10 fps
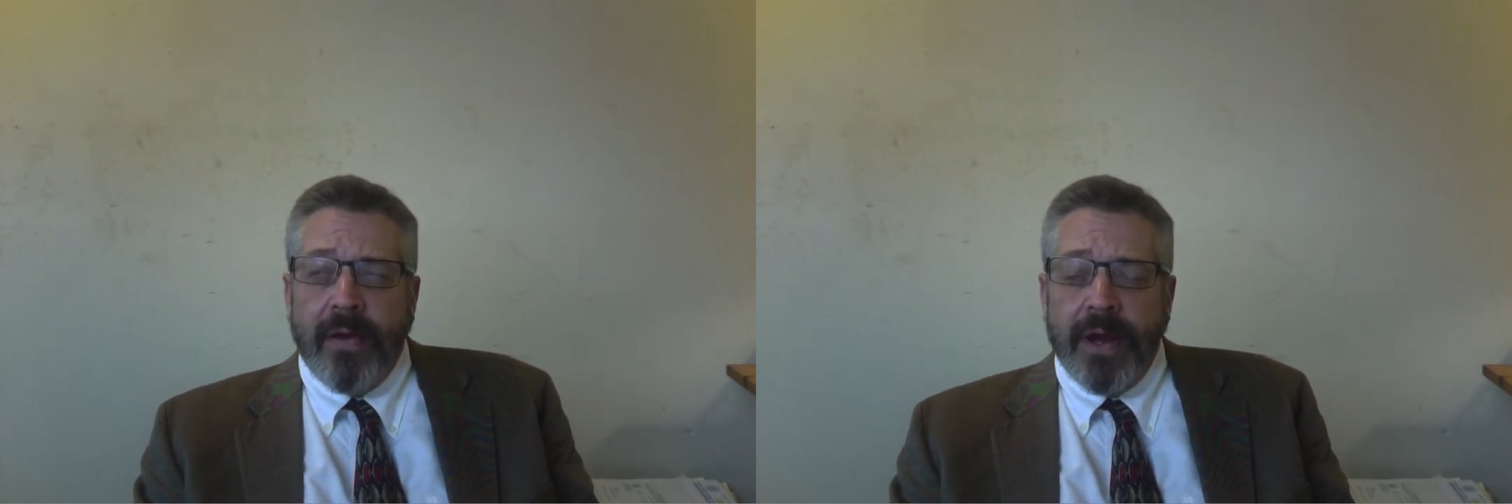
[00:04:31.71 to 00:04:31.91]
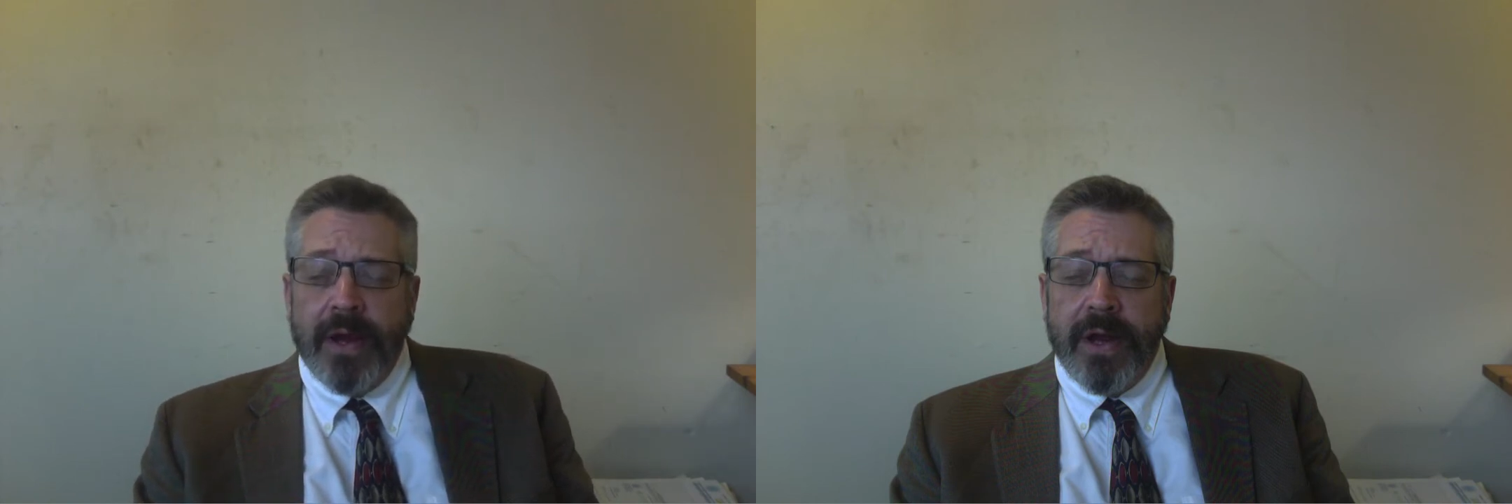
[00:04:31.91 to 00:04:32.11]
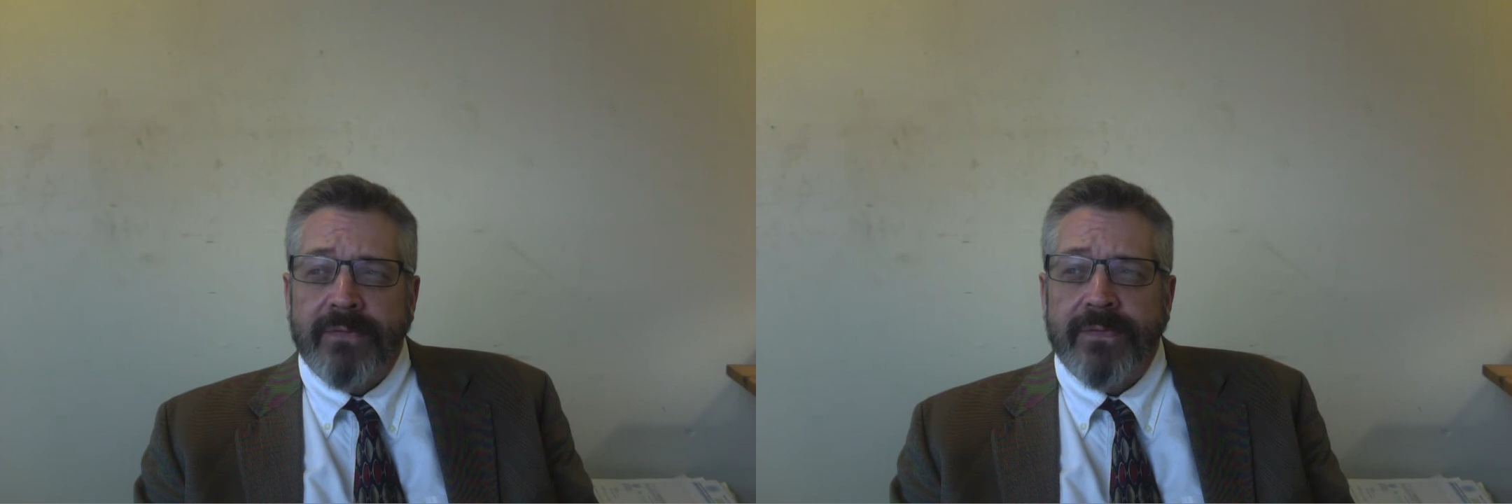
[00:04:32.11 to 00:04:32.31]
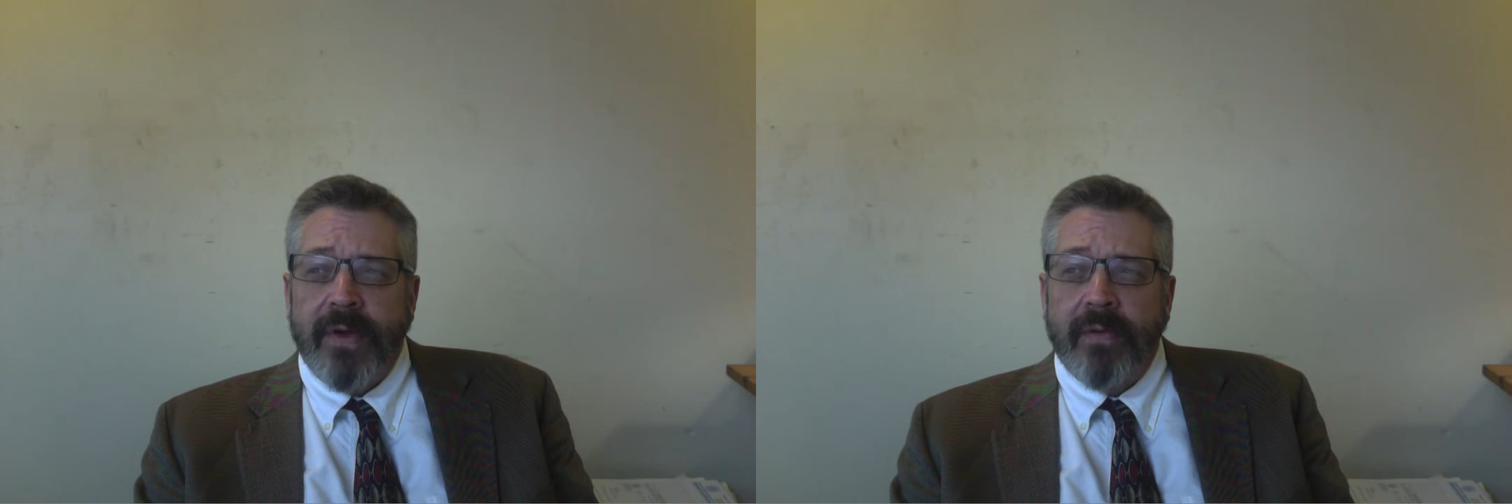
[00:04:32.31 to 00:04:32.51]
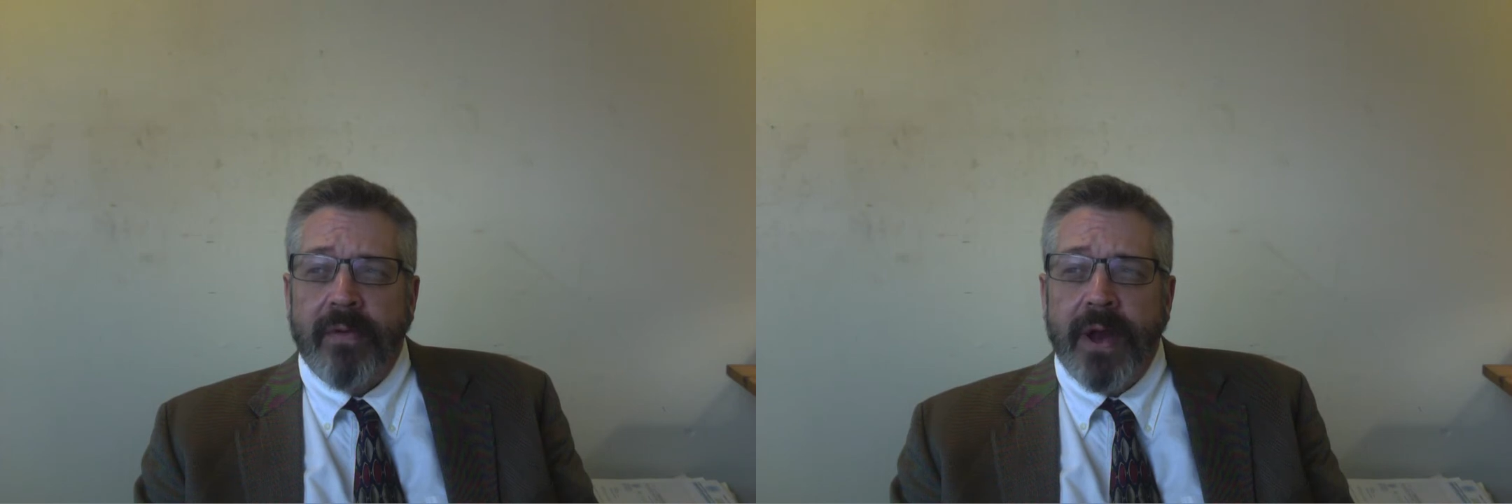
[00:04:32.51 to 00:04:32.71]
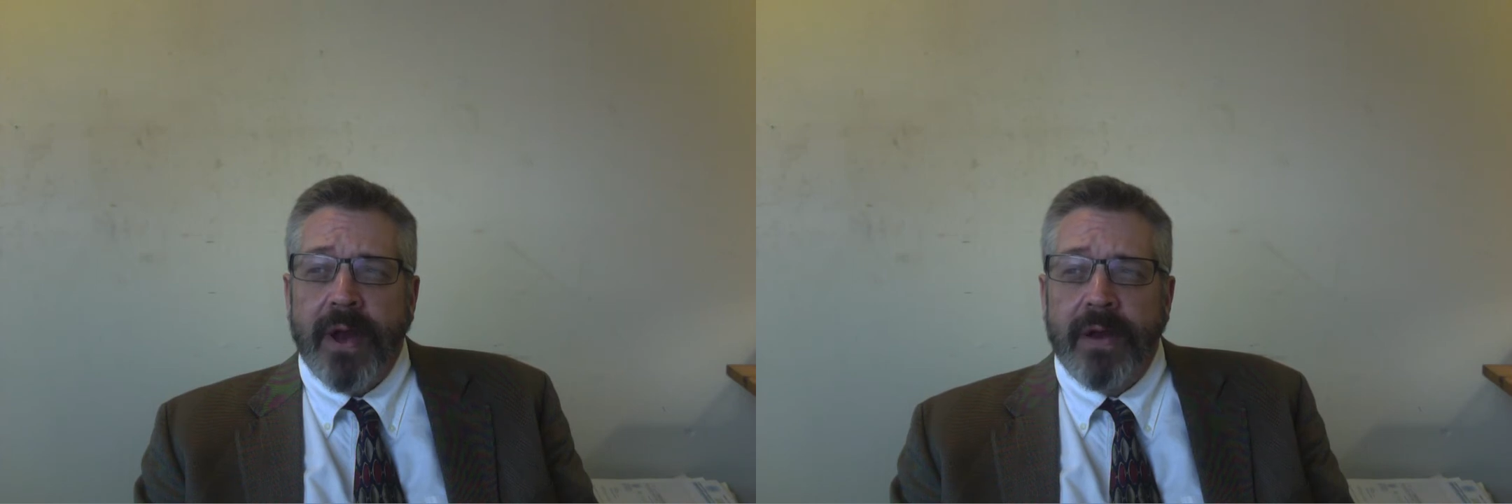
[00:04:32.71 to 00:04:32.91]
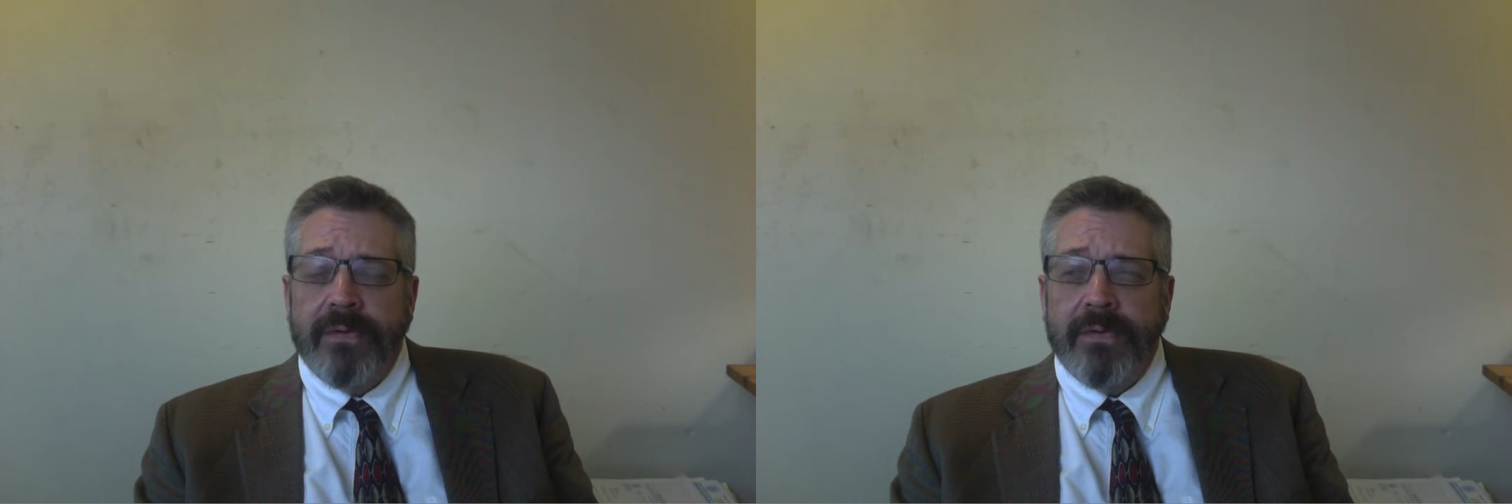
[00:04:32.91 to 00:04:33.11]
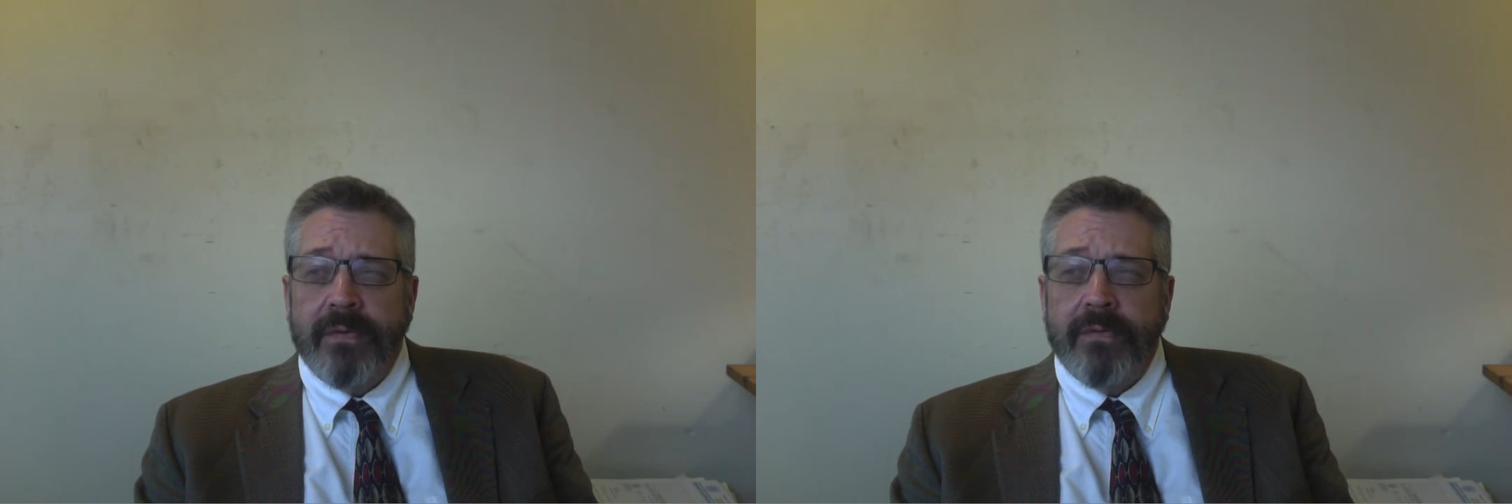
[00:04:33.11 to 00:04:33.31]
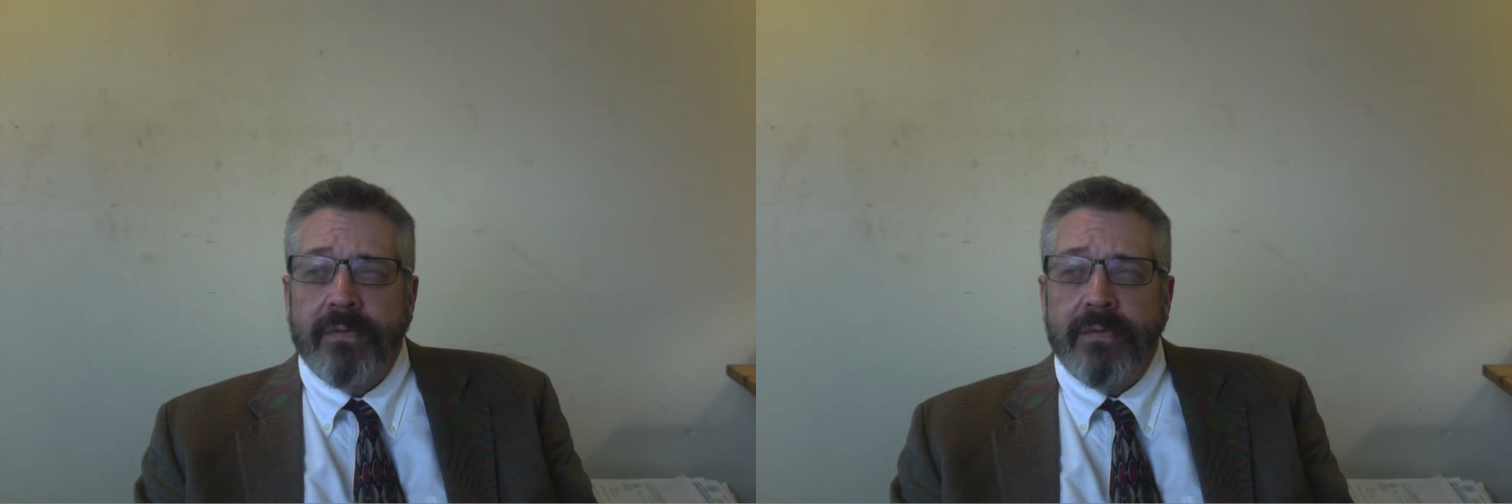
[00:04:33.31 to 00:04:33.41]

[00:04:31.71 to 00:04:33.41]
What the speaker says: and then you also run into